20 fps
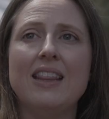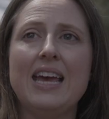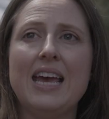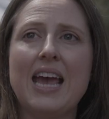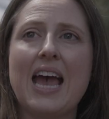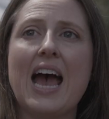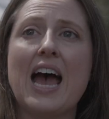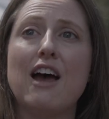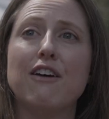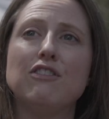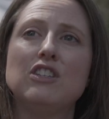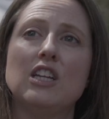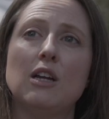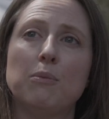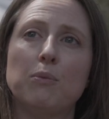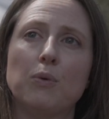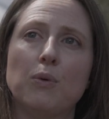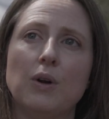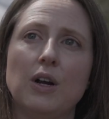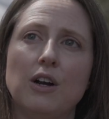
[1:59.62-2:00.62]
they have
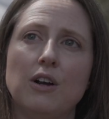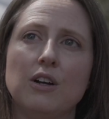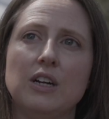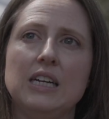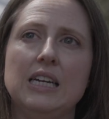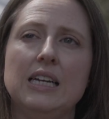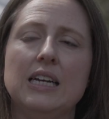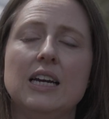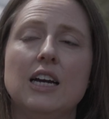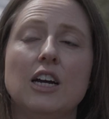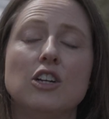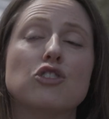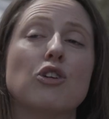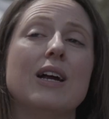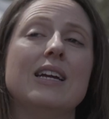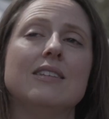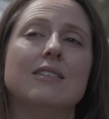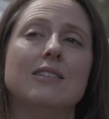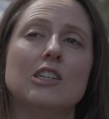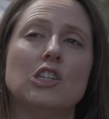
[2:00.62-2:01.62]
temporary
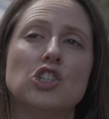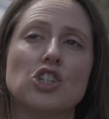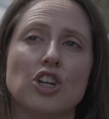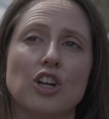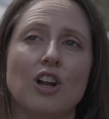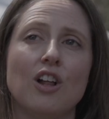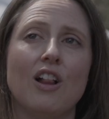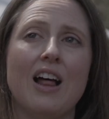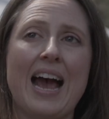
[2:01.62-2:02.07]
transitional